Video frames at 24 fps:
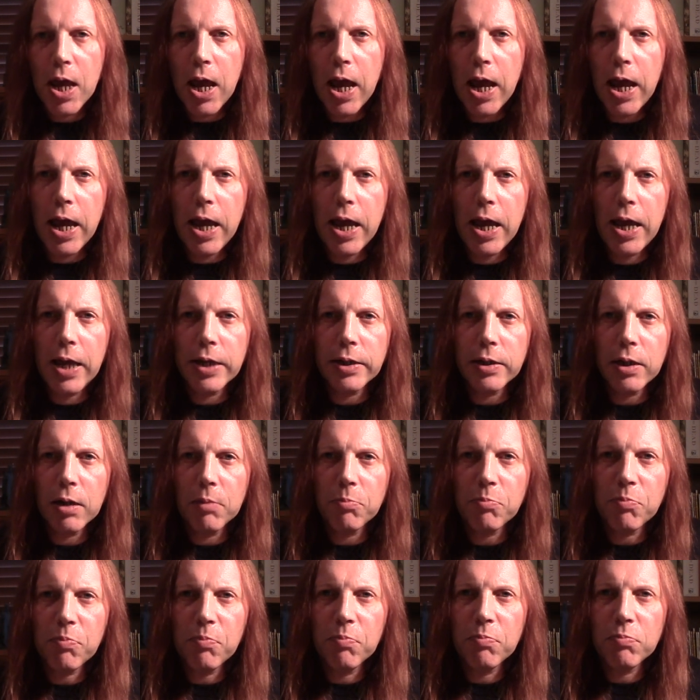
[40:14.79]
And
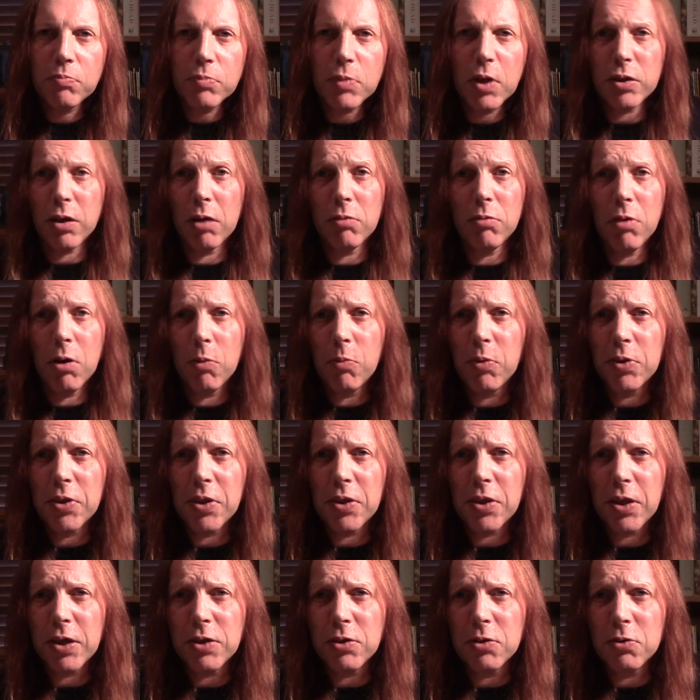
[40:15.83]
I don't know whether
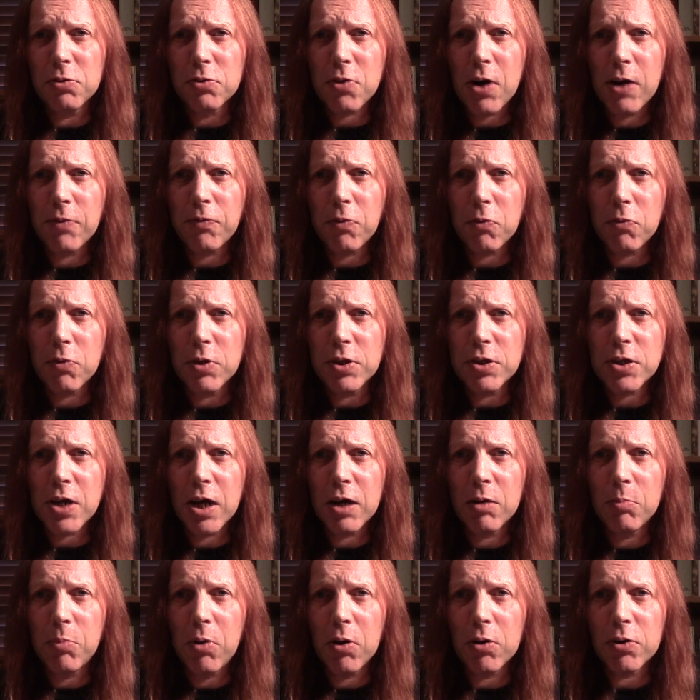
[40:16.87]
they do travel
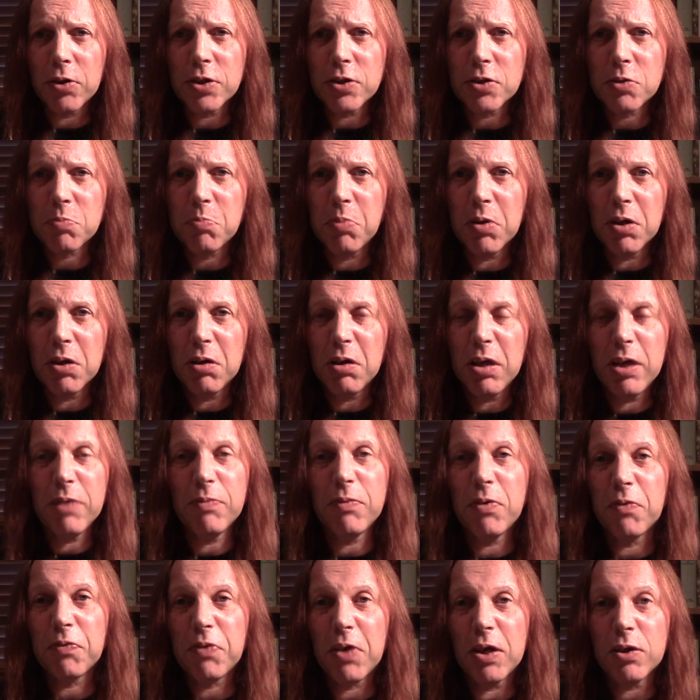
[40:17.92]
retail bottlings, but
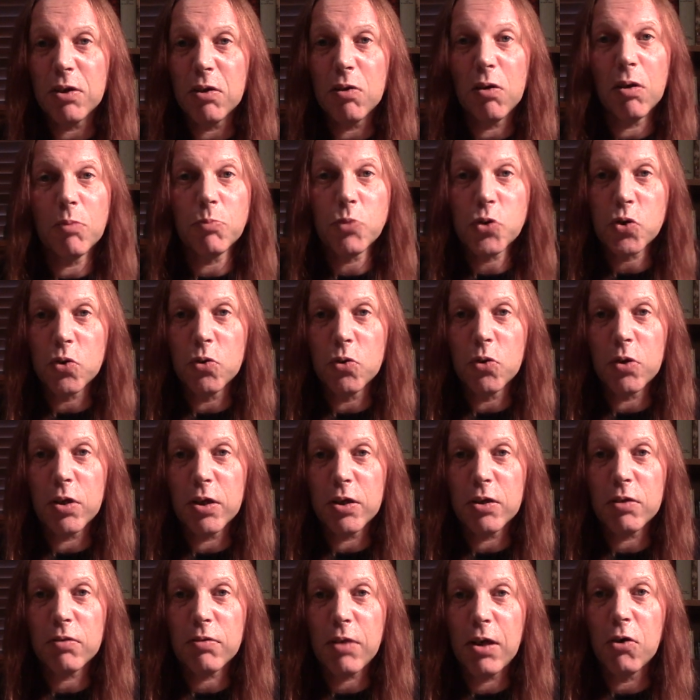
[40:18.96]
even if they do, I'm sure
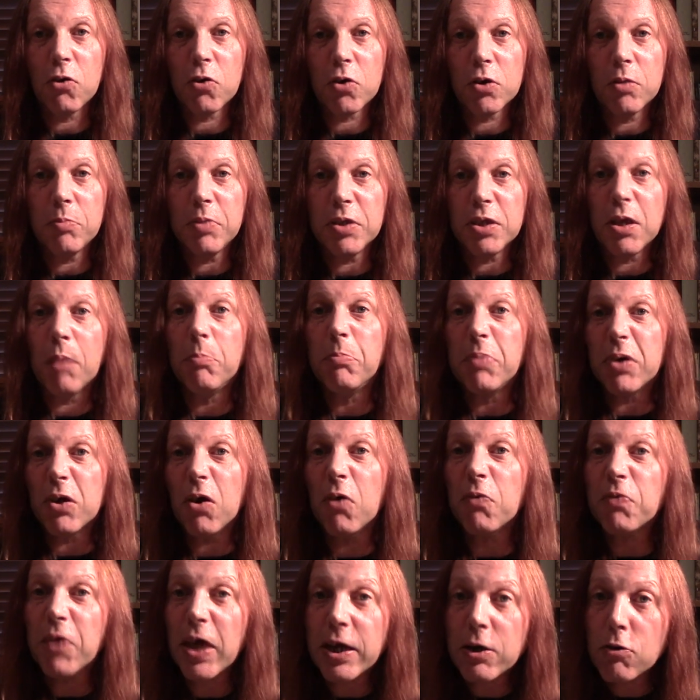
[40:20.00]
that they're not going to be dumping
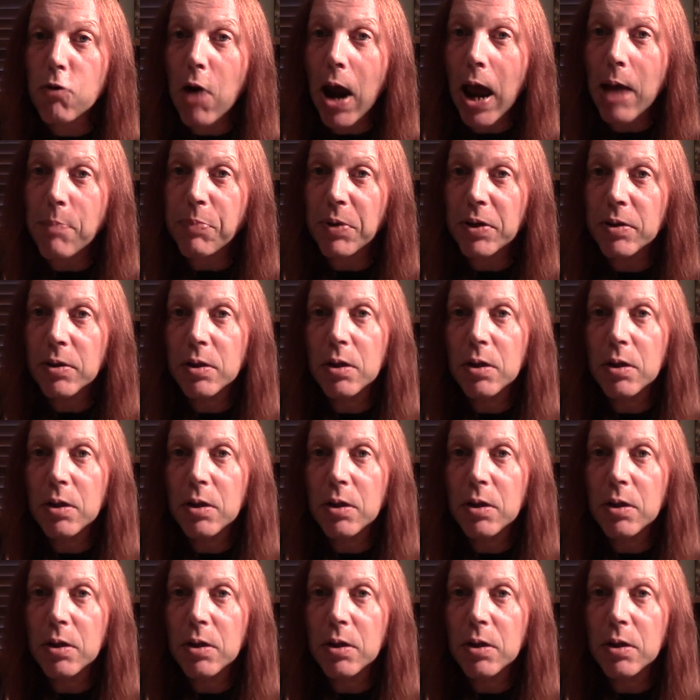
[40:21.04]
off their crap.